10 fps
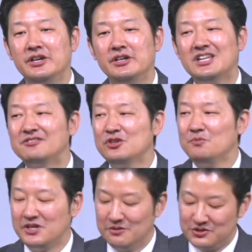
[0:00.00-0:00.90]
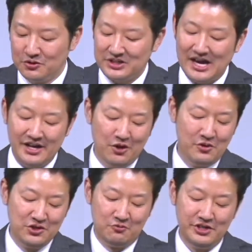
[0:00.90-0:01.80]
That's why you become so tired
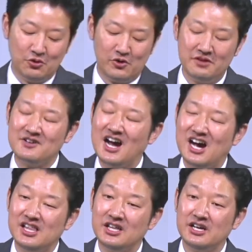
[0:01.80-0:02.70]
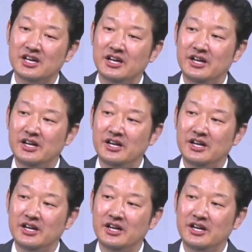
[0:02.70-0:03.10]
when you read the Word of God. Yes.